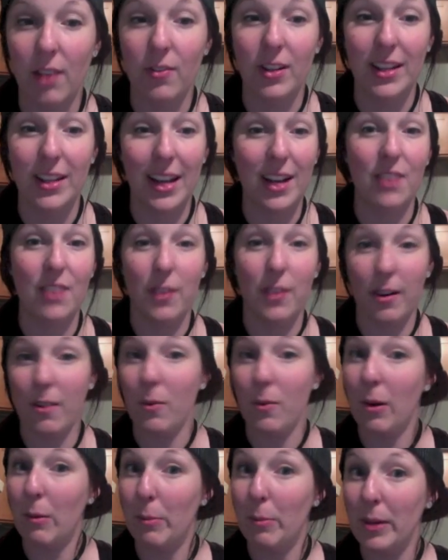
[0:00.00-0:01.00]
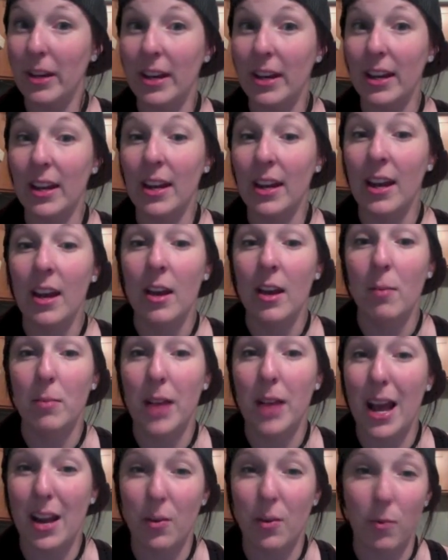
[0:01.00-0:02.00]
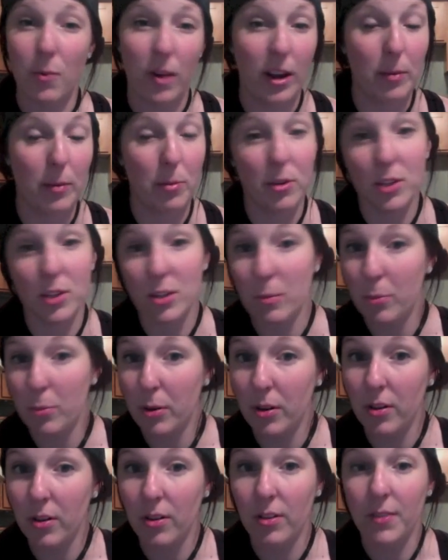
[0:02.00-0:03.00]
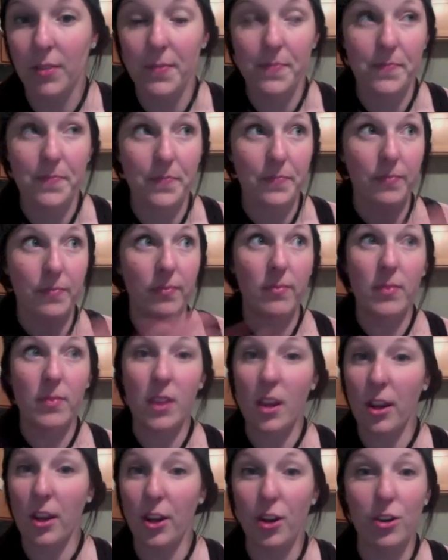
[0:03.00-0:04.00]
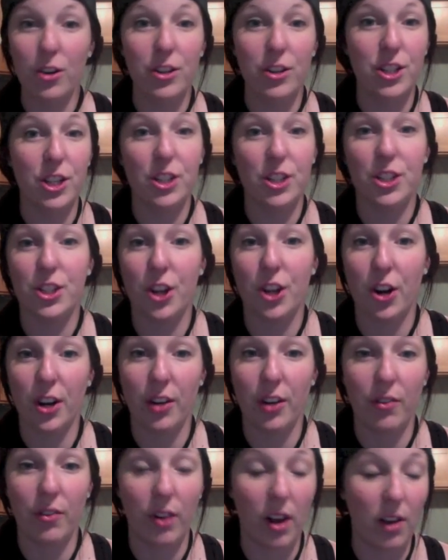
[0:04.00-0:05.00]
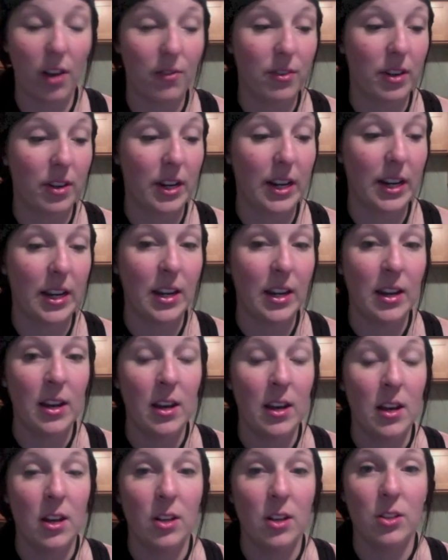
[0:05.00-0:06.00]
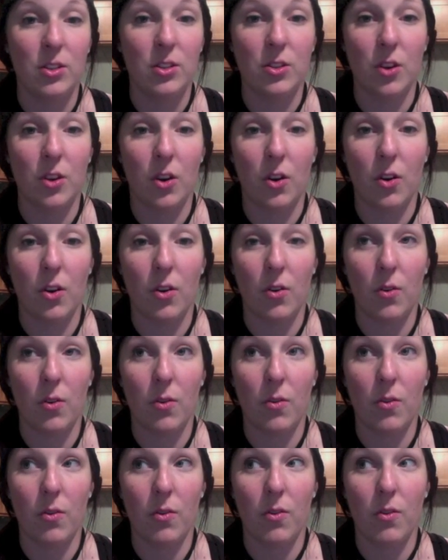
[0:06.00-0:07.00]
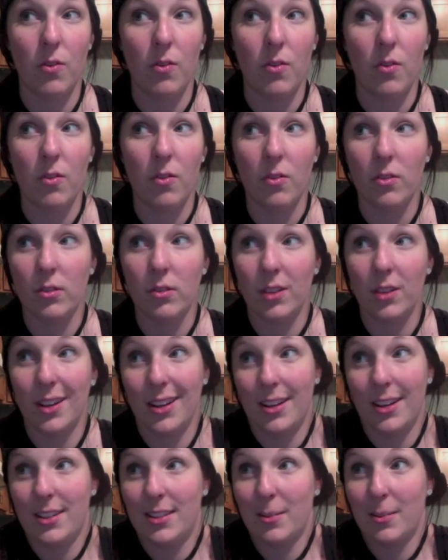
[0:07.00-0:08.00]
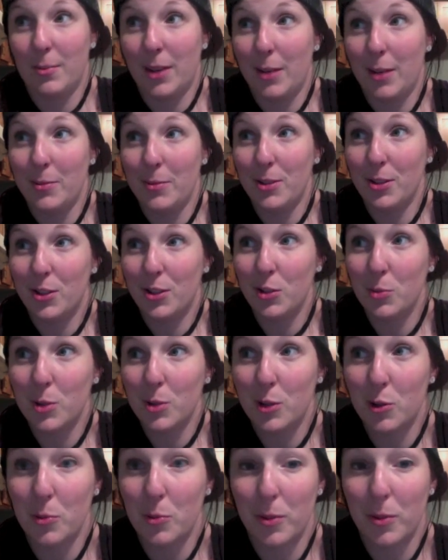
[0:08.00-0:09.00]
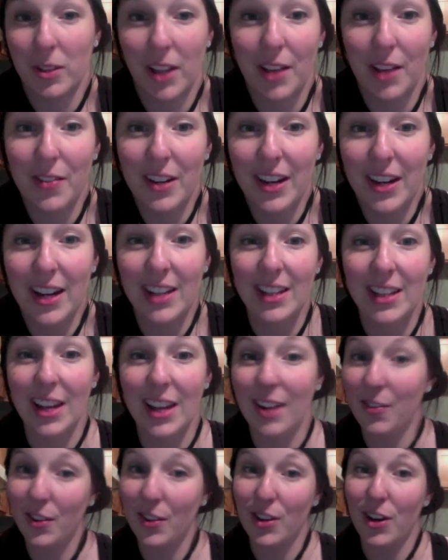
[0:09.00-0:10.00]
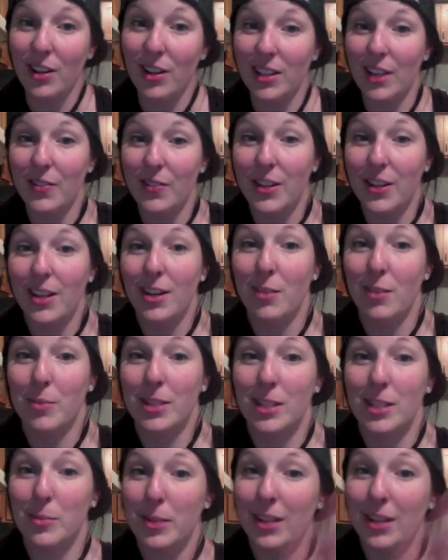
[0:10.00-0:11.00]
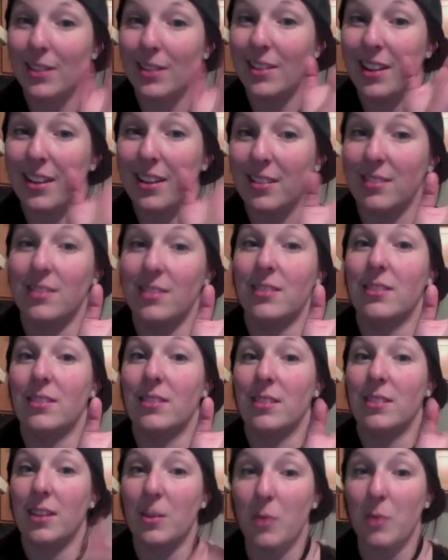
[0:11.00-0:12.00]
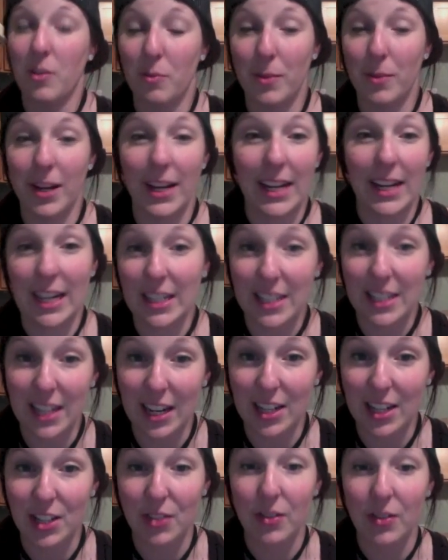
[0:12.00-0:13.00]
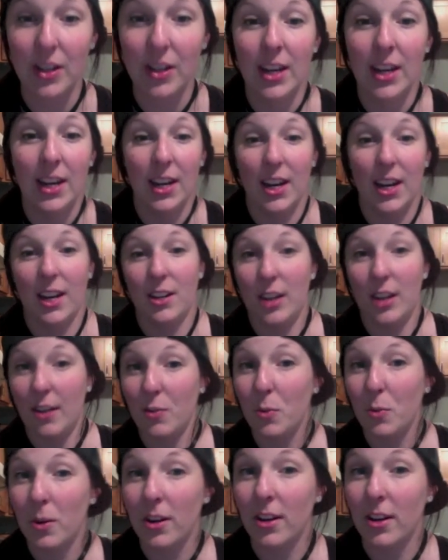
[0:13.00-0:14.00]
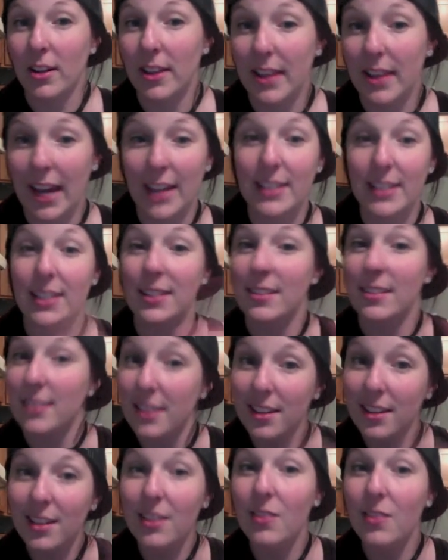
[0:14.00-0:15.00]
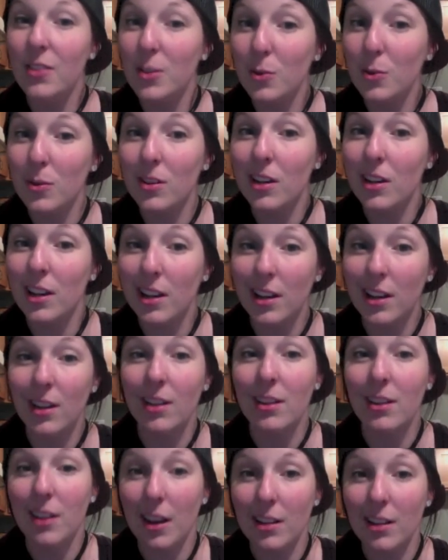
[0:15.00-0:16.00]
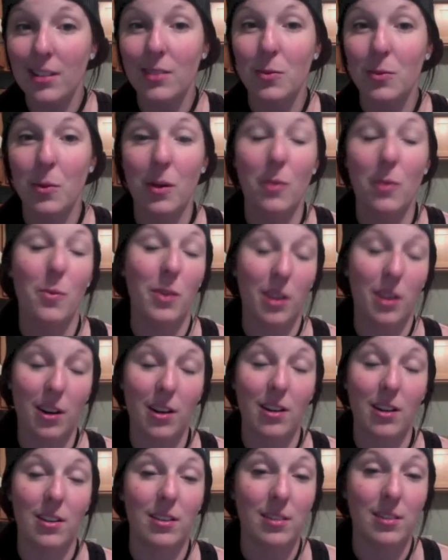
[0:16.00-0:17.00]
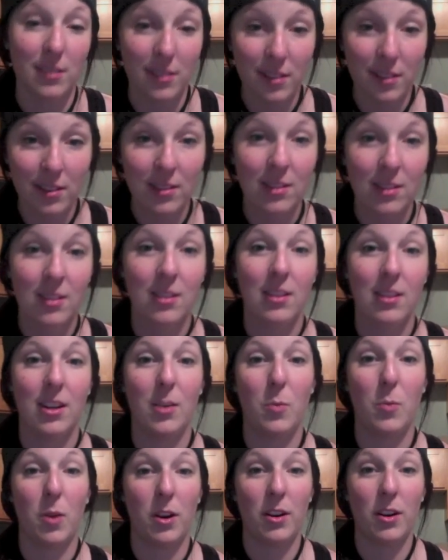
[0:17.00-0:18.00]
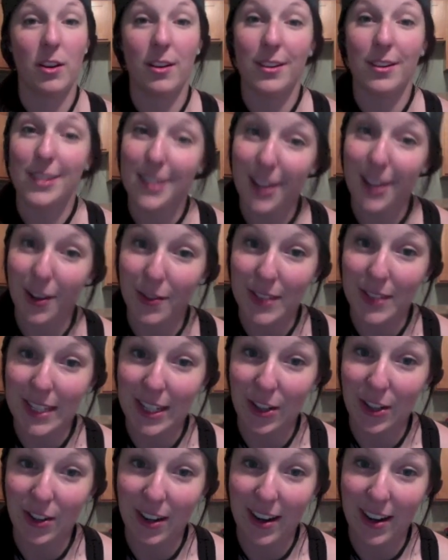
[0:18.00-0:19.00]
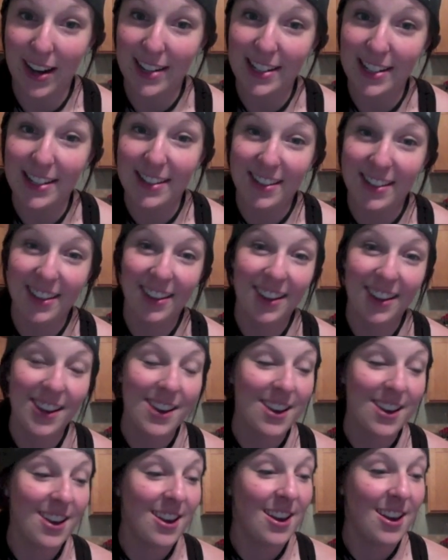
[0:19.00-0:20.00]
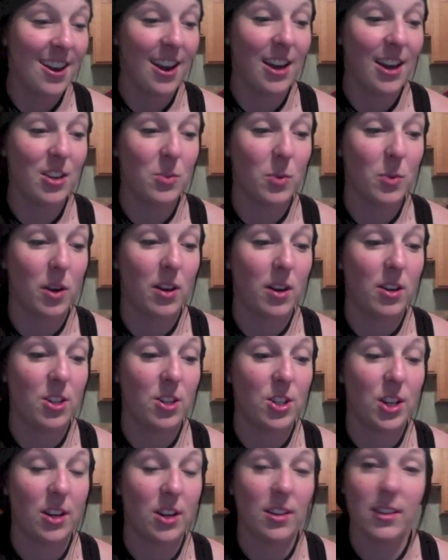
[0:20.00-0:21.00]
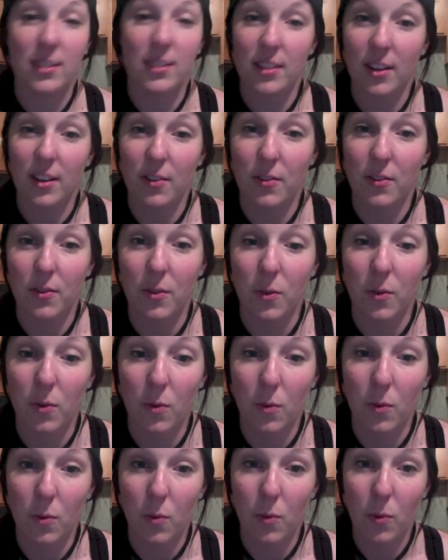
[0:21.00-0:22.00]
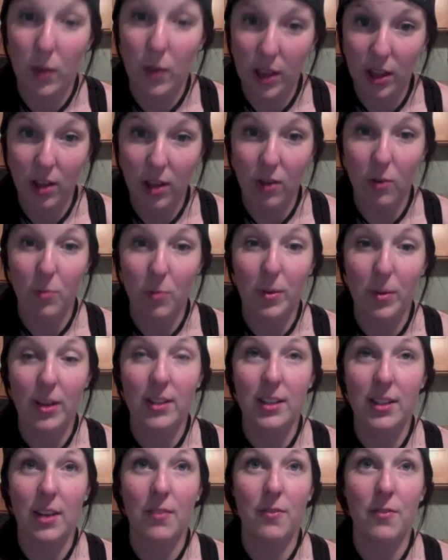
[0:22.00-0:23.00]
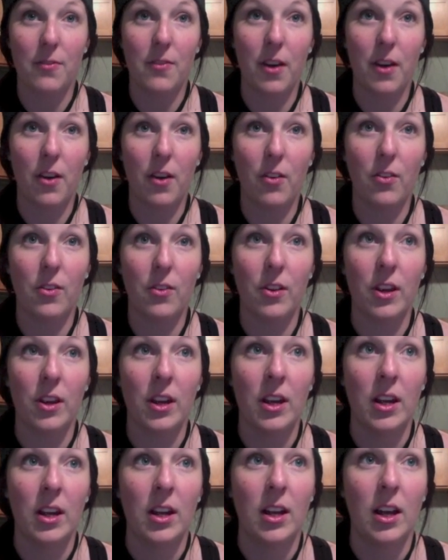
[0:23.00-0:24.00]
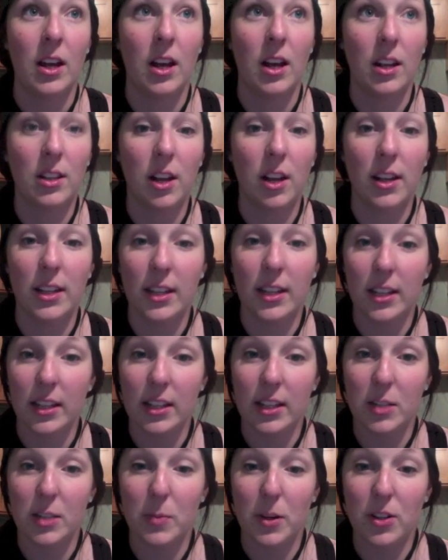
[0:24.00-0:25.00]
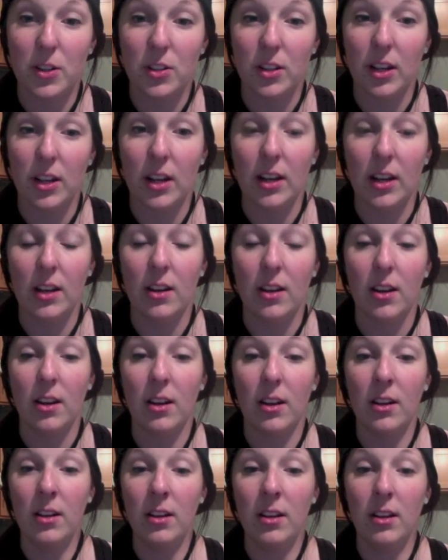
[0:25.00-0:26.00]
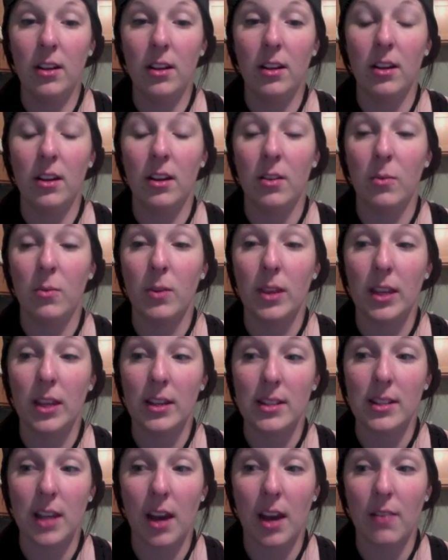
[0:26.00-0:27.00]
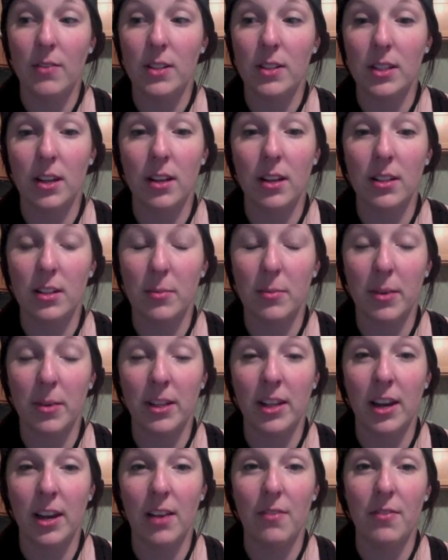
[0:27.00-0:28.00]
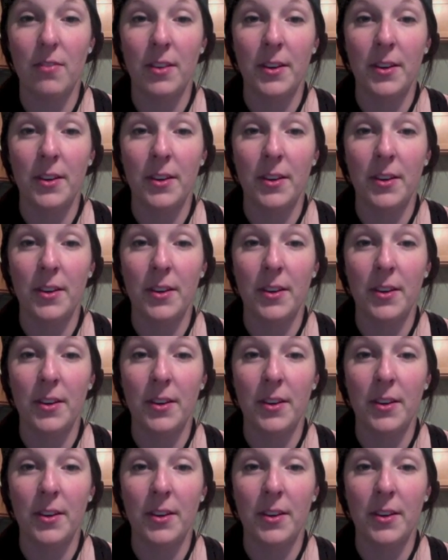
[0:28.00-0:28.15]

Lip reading: that could very well be black and white, push and pull. You're just starting recovery. So like sometimes you're super, super lovey, and then if you're not lovey, you're busy being like, oh, get away from me, I can't stand you. And you have to work on, that's an individual thing, and that's where we're going to keep working on ourselves here, guys. I just wanted to share this stuff with you because I felt a lot lately, especially with things I've discussed in my life.